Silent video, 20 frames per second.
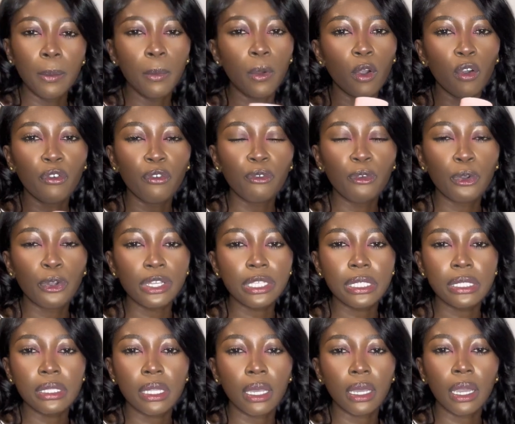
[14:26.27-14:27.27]
off because
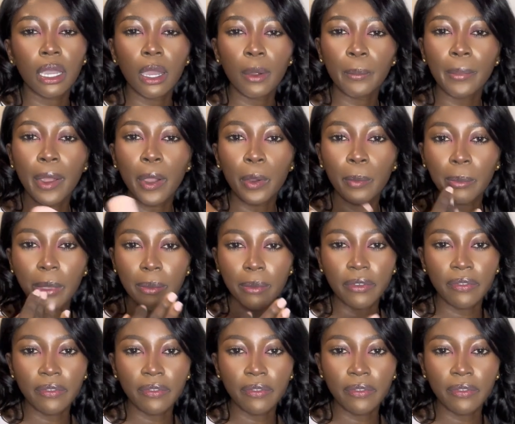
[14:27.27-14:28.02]
the camera would maybe